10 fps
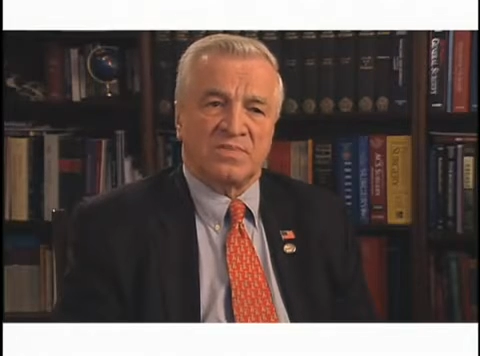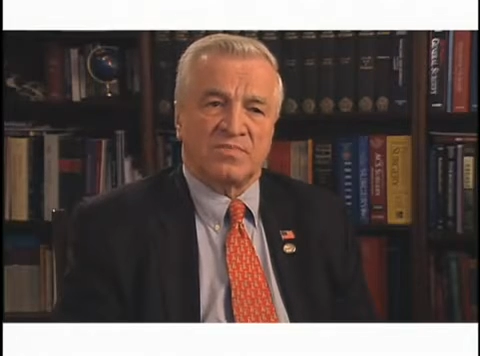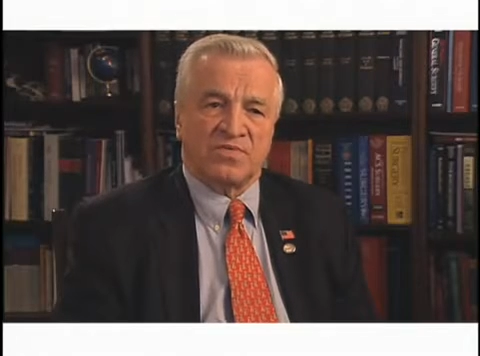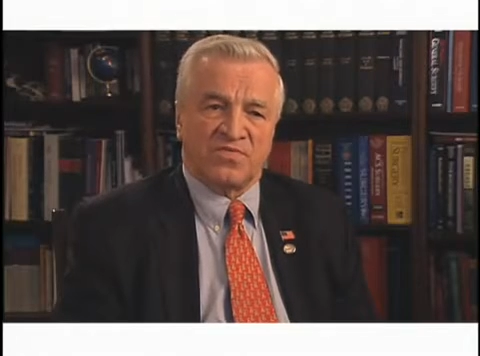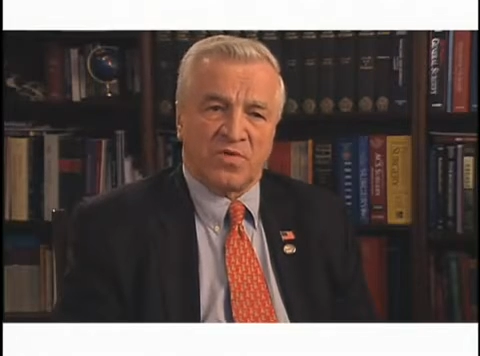
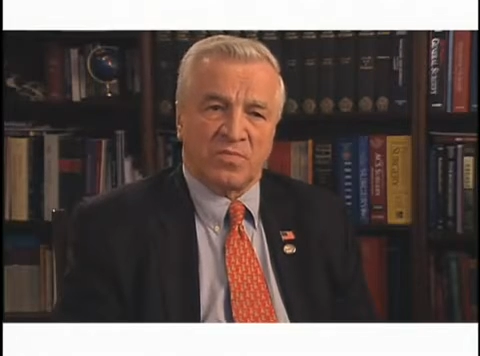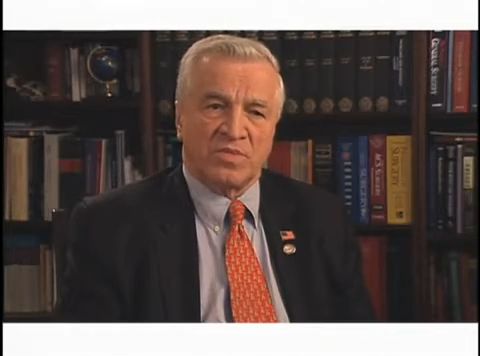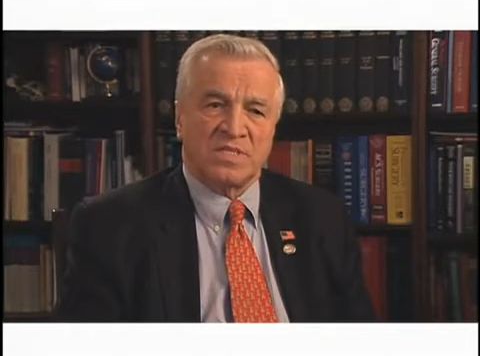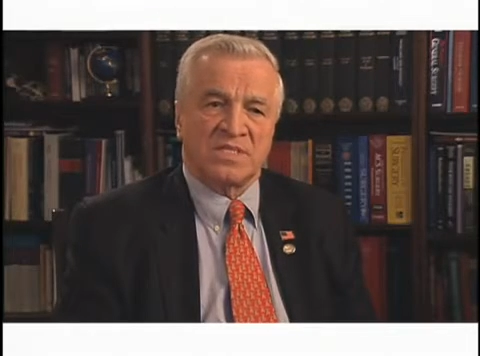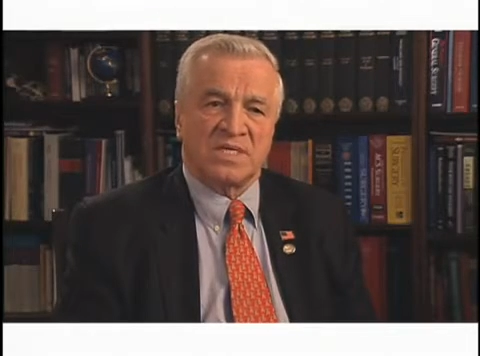
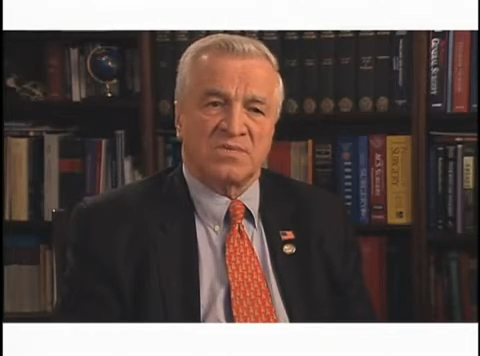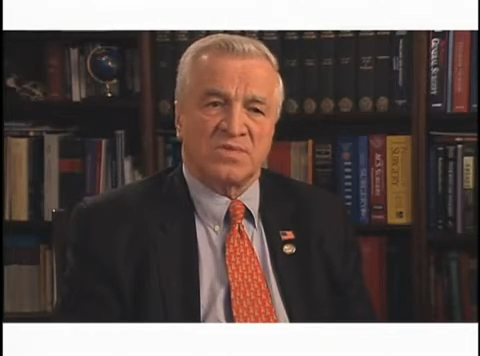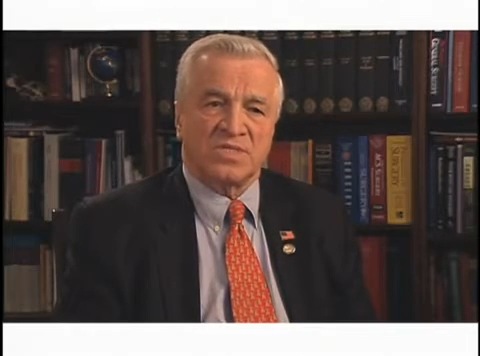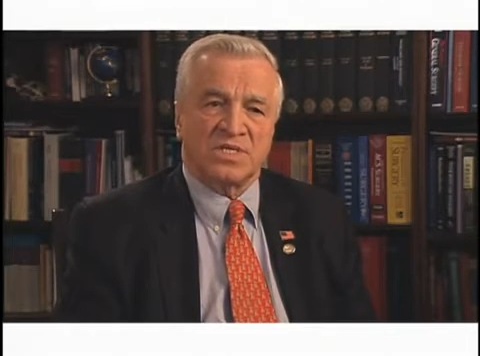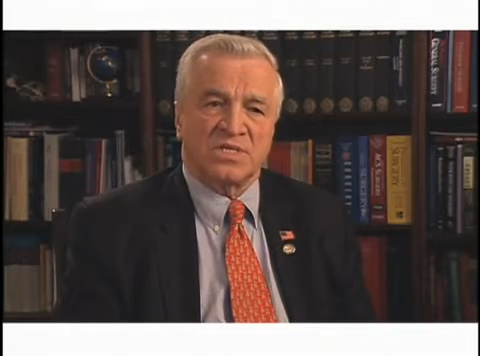performance and
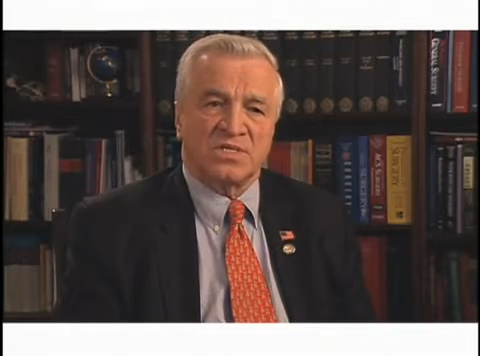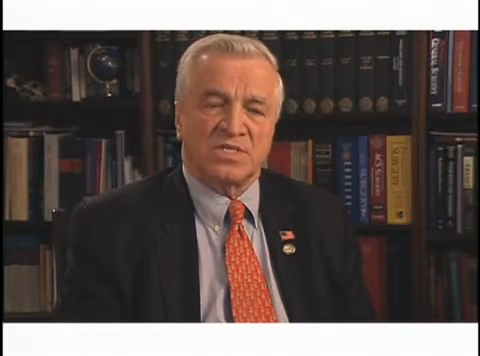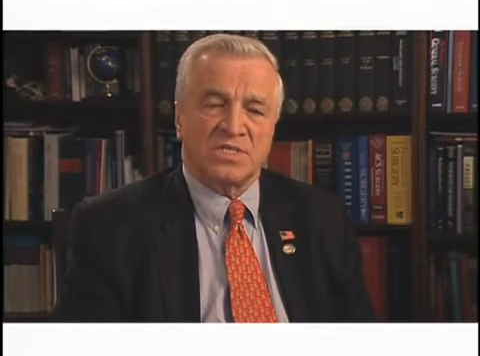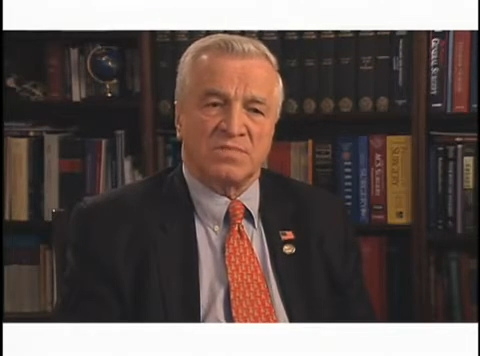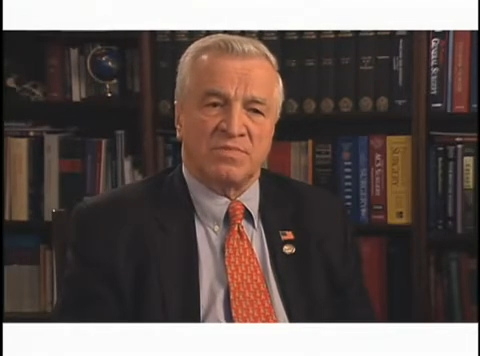
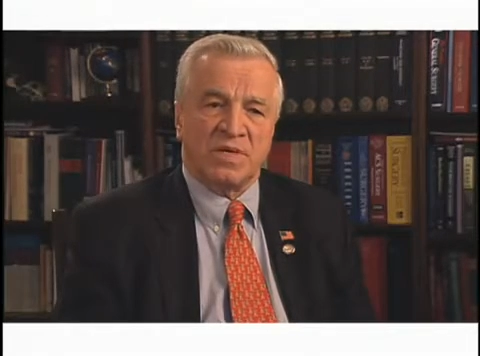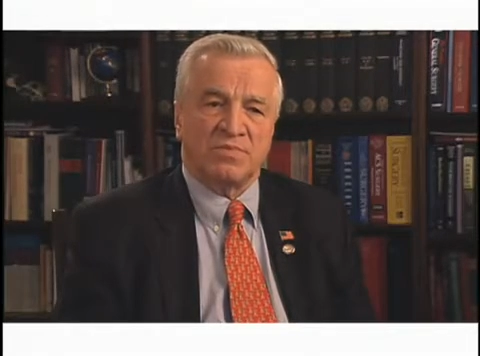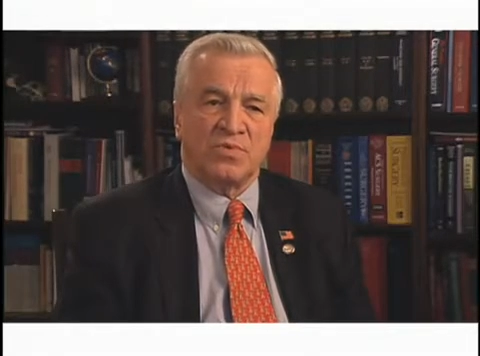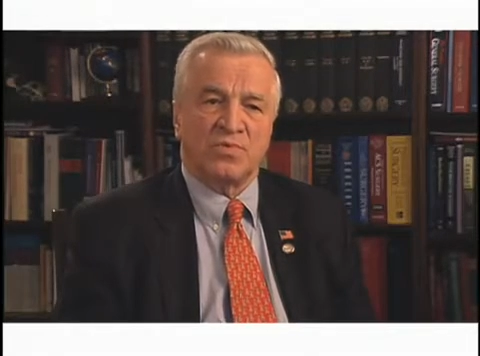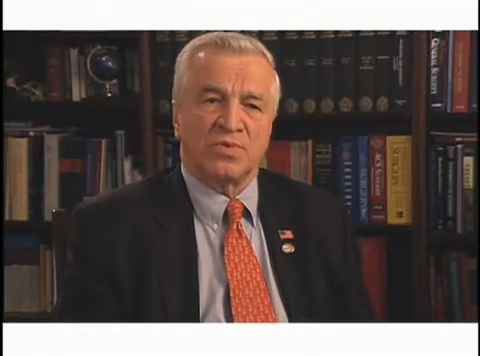results in
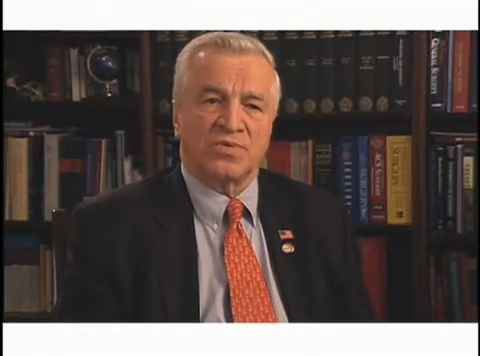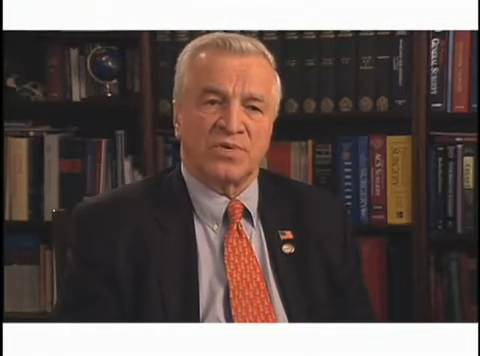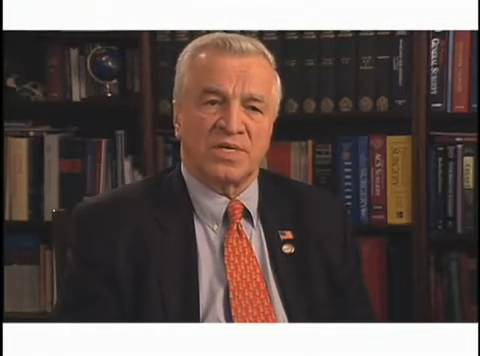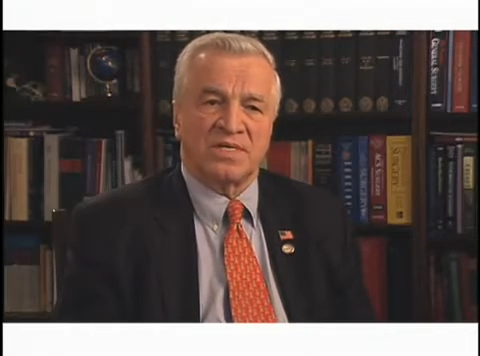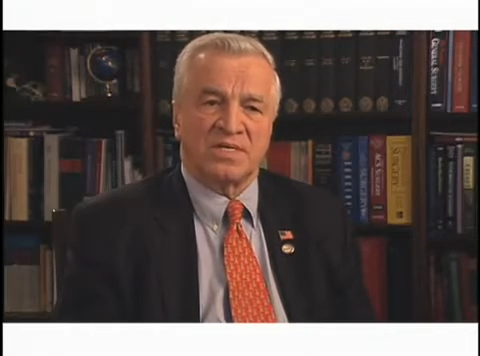people who are
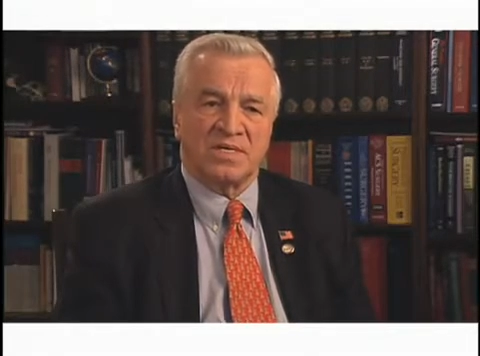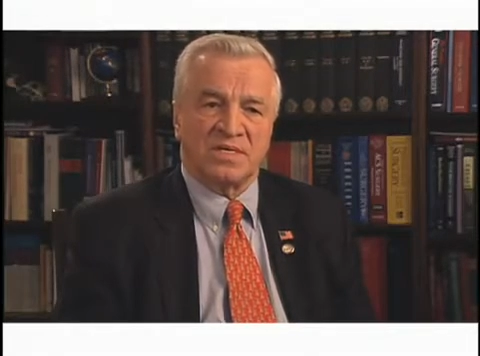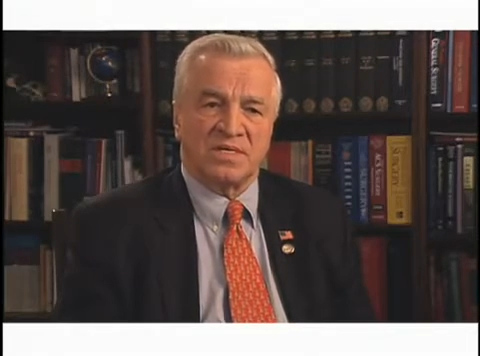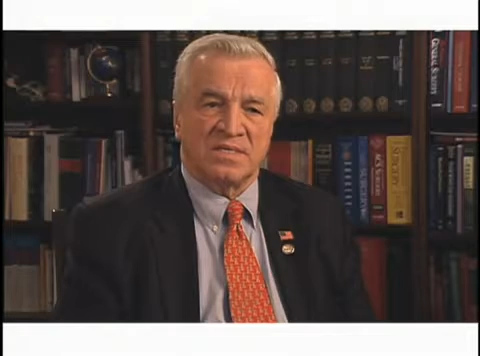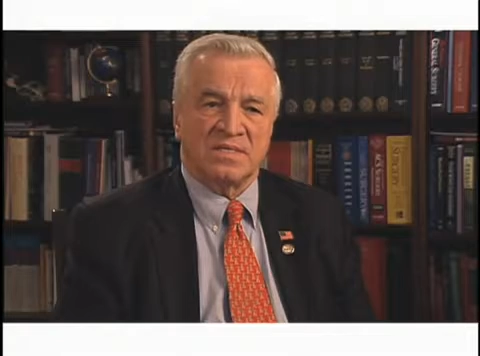critically
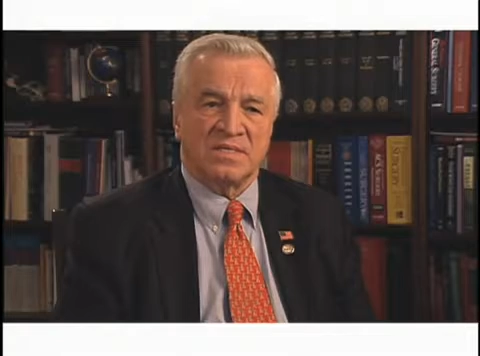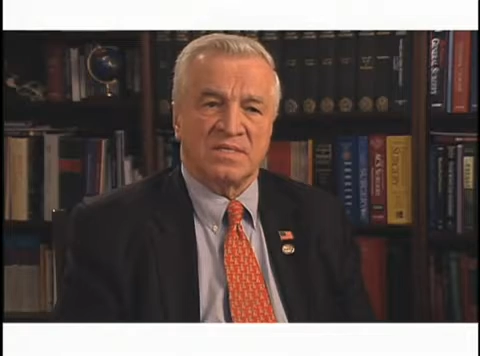ill,